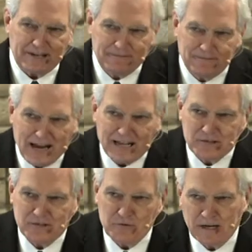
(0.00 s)

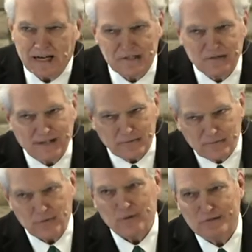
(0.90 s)
fast and you've got to strike
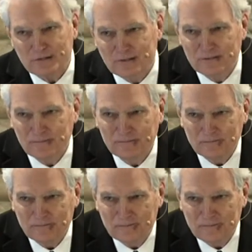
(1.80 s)
first.
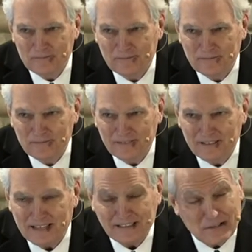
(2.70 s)

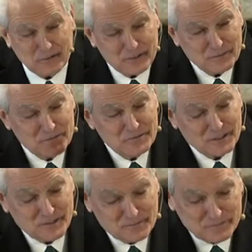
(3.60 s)
And later in
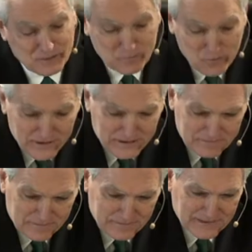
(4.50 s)
the movie,
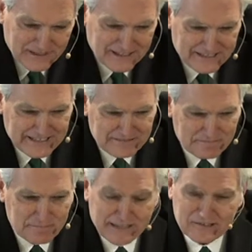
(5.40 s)
he
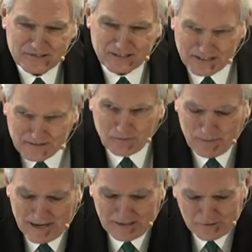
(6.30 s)
meets an evil
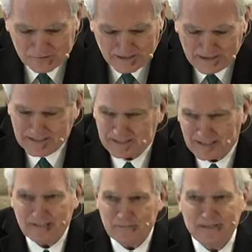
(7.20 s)
man who's ready to
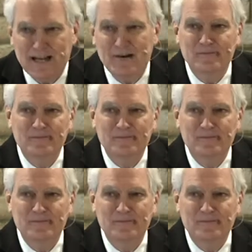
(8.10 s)
gun him down.